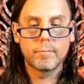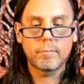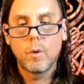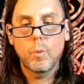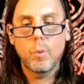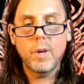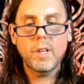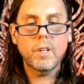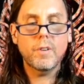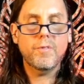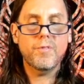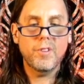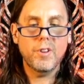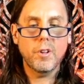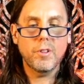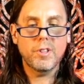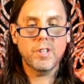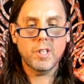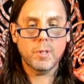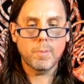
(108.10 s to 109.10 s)
We could
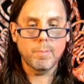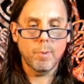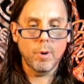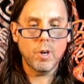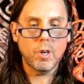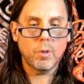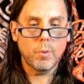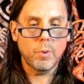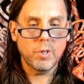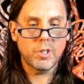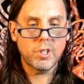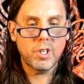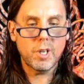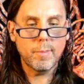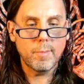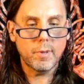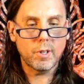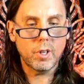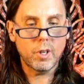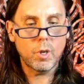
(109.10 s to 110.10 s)
fill this book with
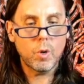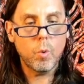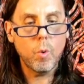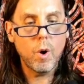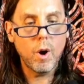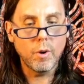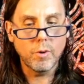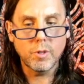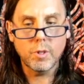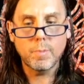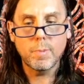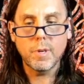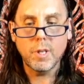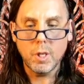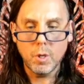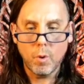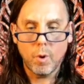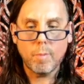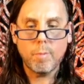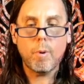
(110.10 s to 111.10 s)
similar quotes, but
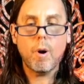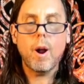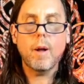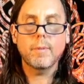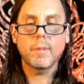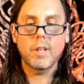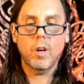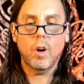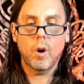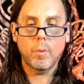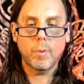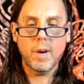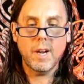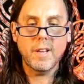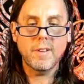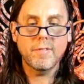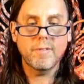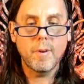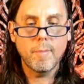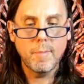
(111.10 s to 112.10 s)
you are probably
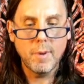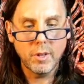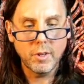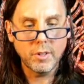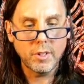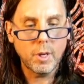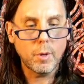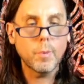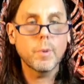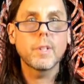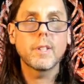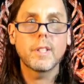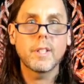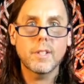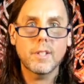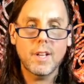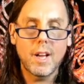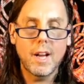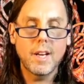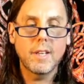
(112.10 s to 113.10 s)
already familiar with
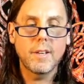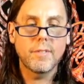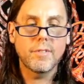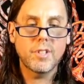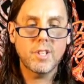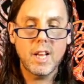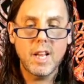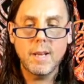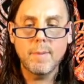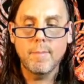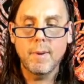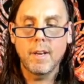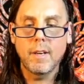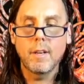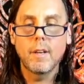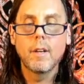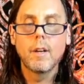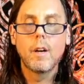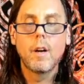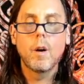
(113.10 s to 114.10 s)
this kind of statement.
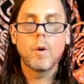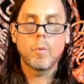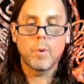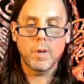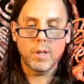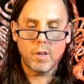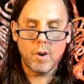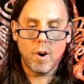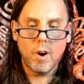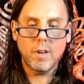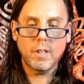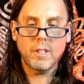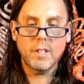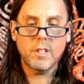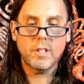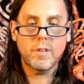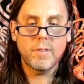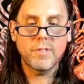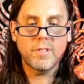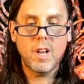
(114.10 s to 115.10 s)

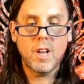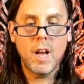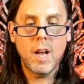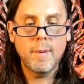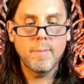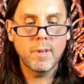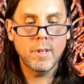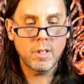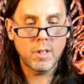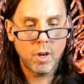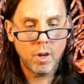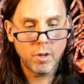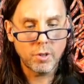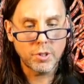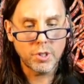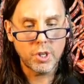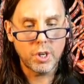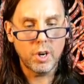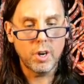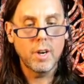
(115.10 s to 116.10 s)
Regardless of time and
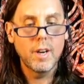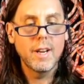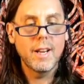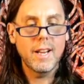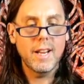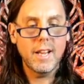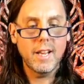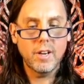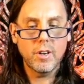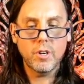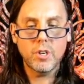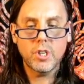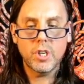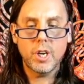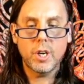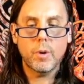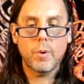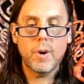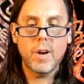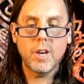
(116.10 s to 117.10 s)
culture,
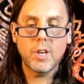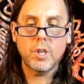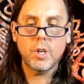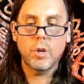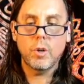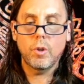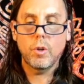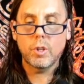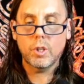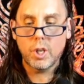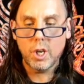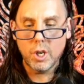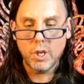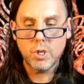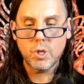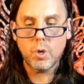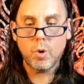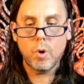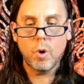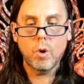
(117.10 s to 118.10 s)
intergenerational
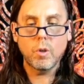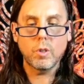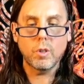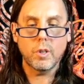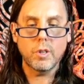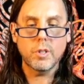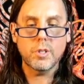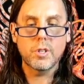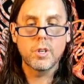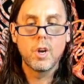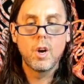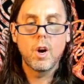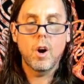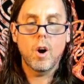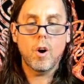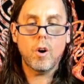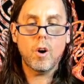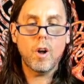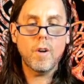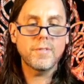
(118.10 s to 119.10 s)
controllers
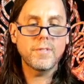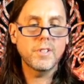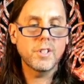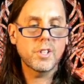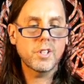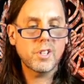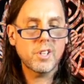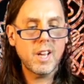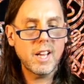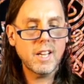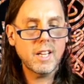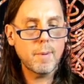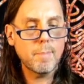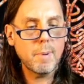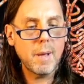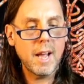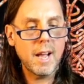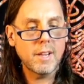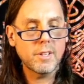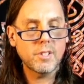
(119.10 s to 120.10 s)
are often
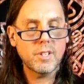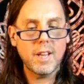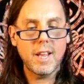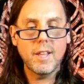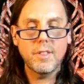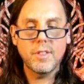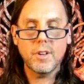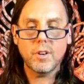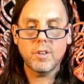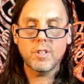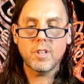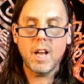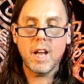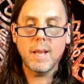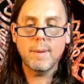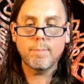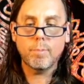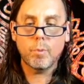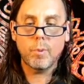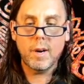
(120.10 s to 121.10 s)
psychopaths and their
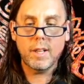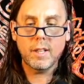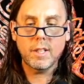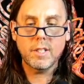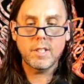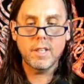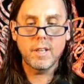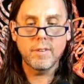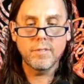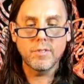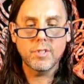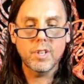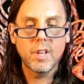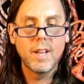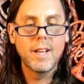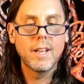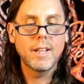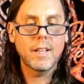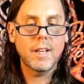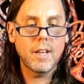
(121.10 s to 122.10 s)
type relatives,
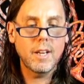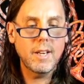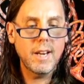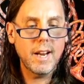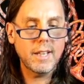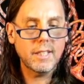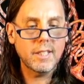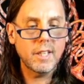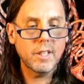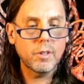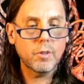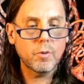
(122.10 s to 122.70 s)
connected